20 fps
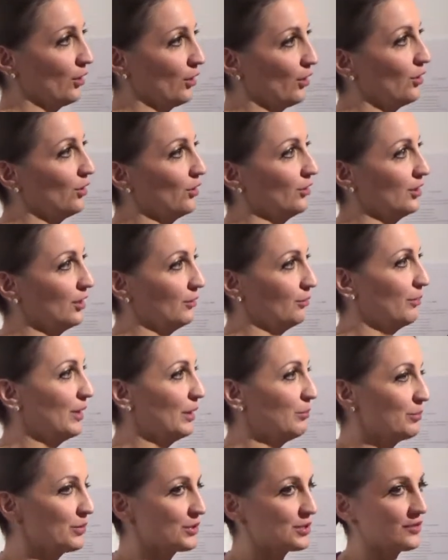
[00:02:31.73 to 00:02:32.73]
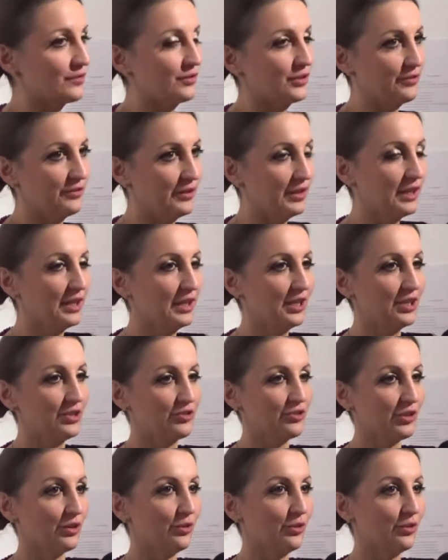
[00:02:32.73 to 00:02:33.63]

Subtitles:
all the members of the village,